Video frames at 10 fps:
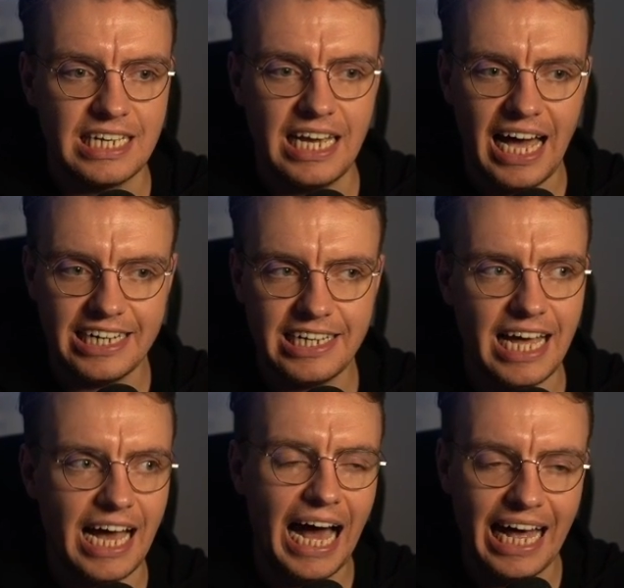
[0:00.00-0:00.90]
and that
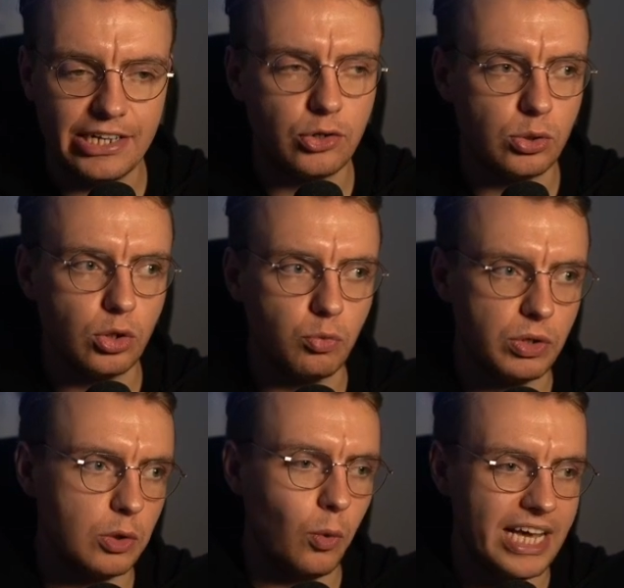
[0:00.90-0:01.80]
handle
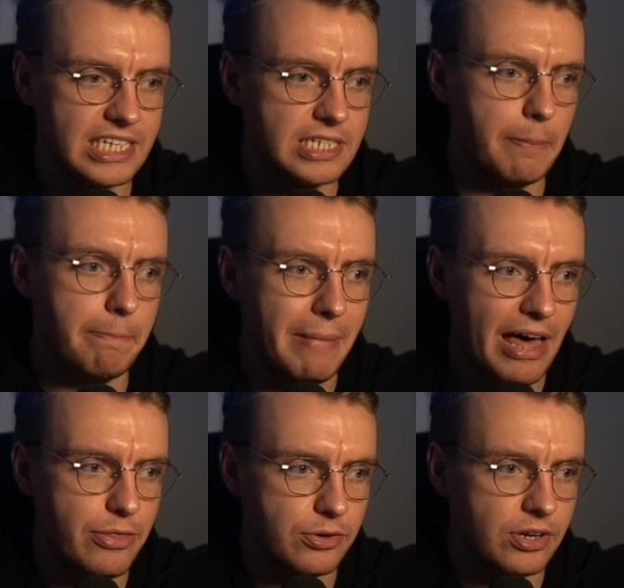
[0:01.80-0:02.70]
request
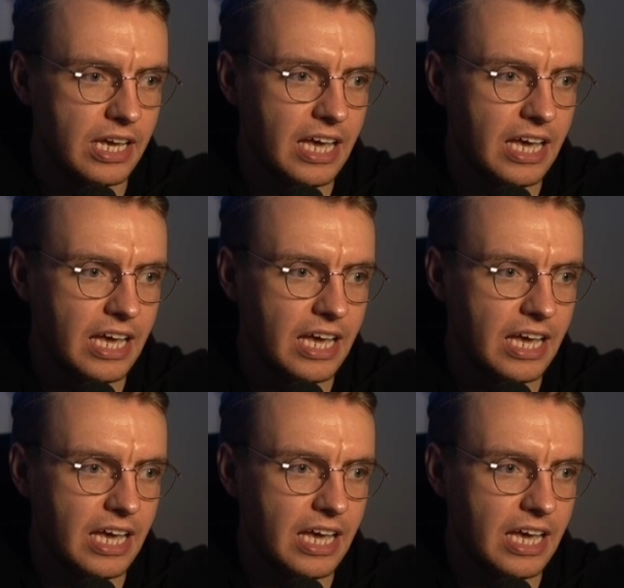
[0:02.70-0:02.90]
method.